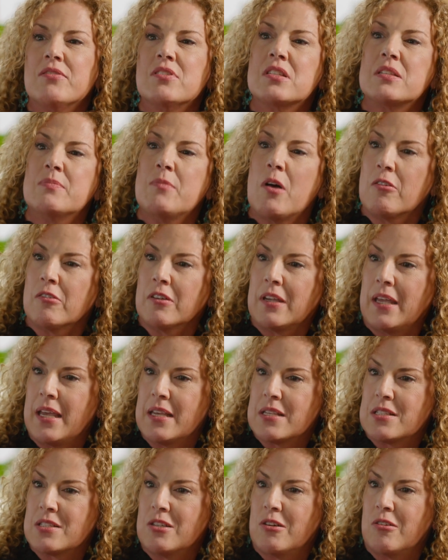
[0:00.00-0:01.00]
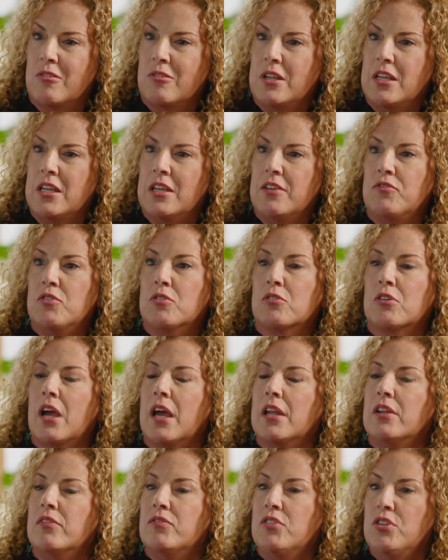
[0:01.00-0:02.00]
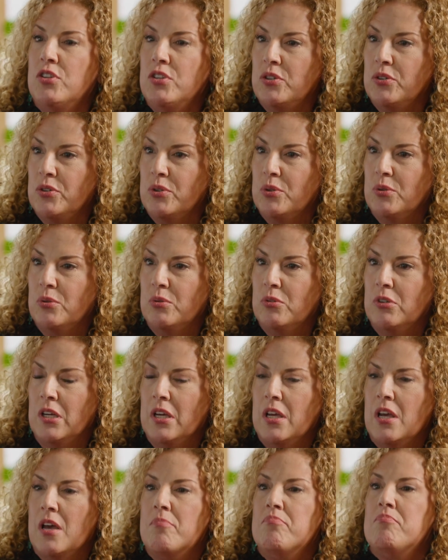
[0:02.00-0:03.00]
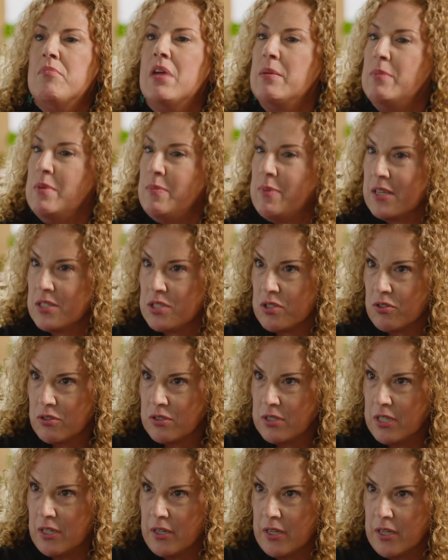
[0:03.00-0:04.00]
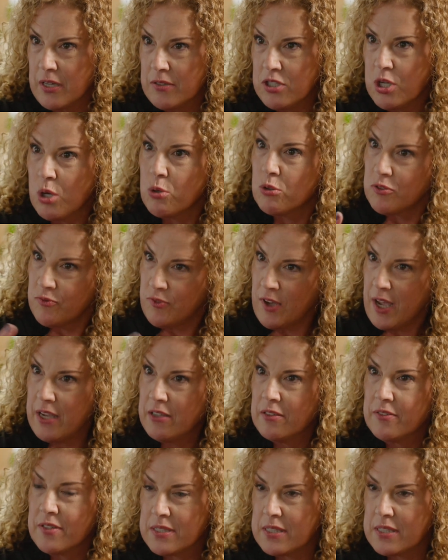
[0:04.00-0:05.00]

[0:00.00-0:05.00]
a smaller caseload if you're kind of new, maybe because your donor file, the